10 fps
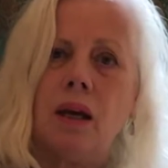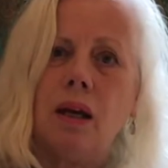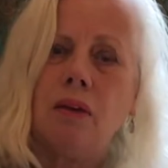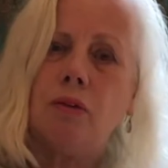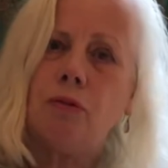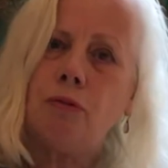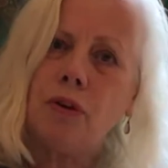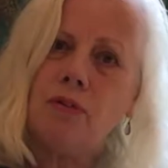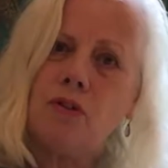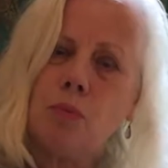In the
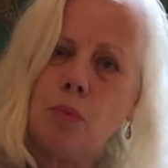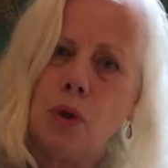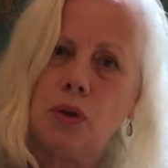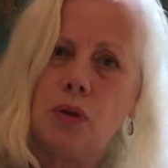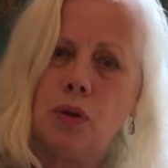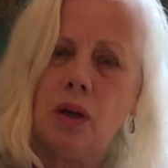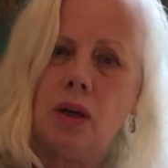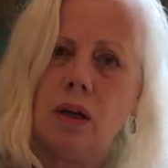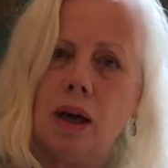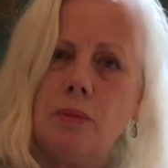5th module,
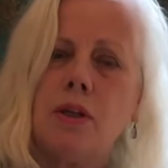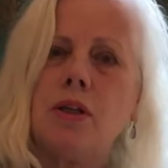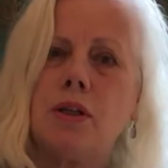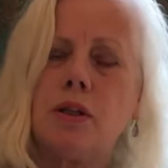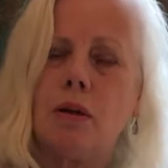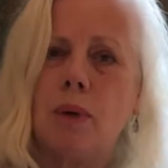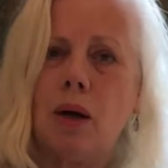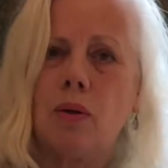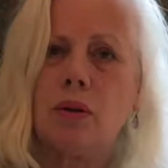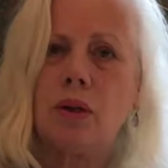I'm teaching
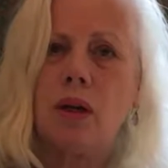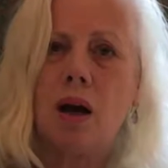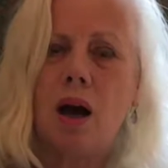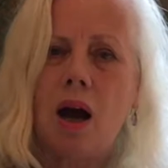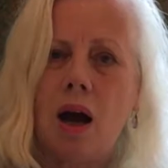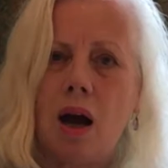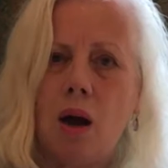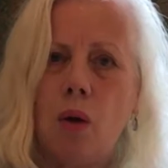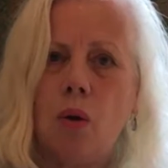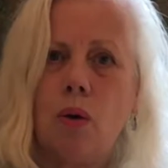about
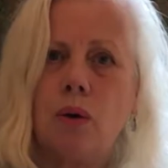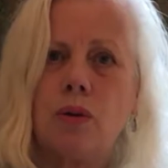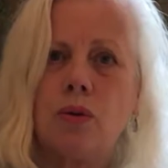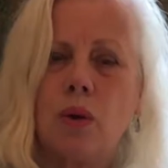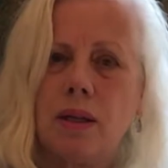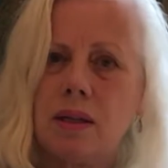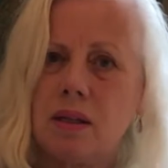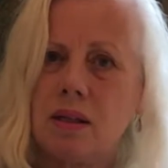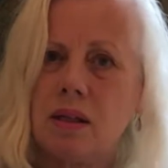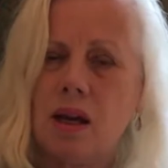how to
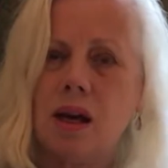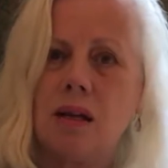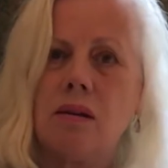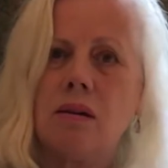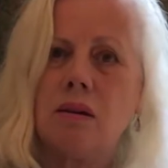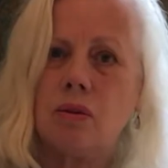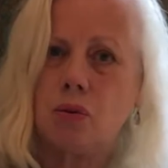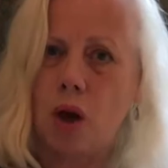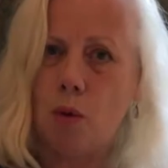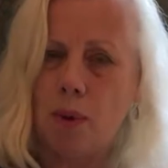understand
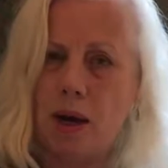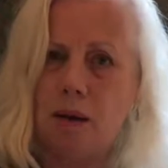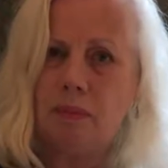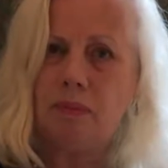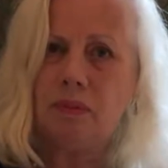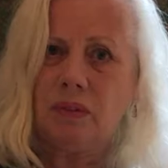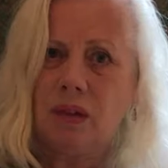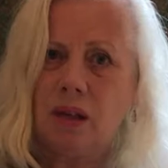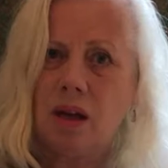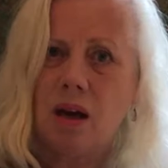trauma,
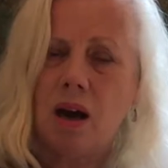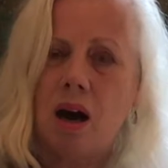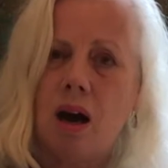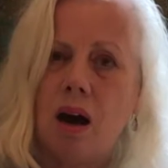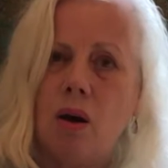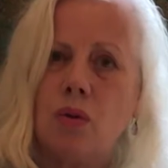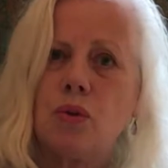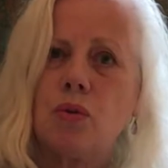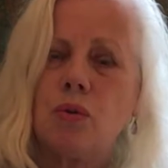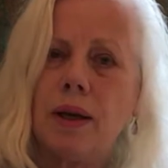how
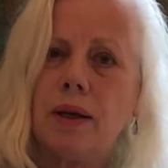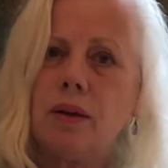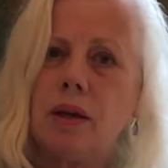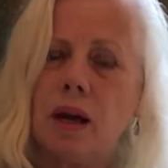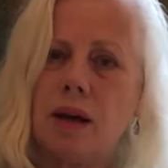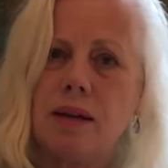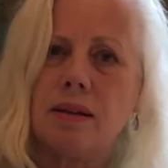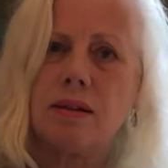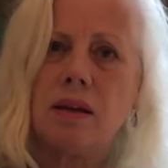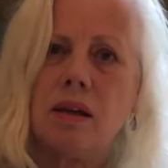to
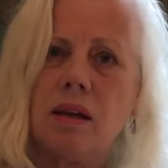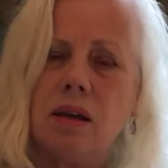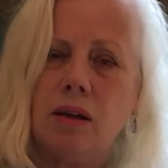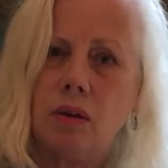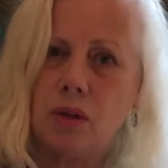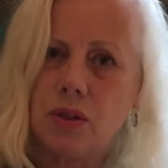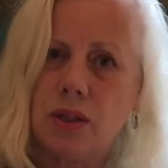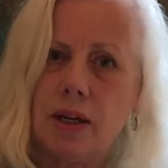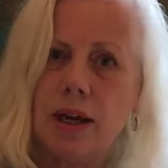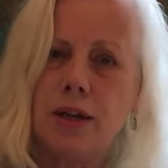recognize in
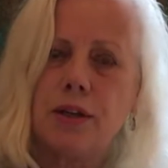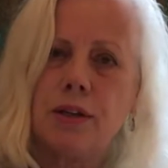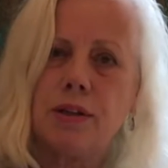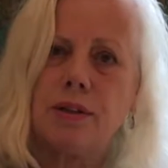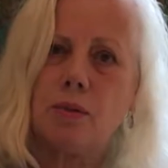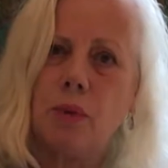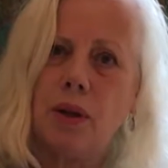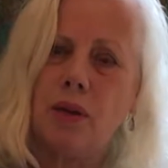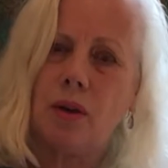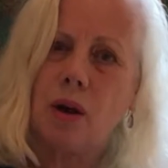constellations
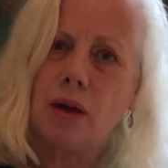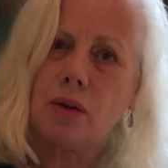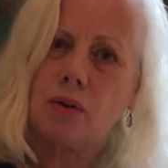when there are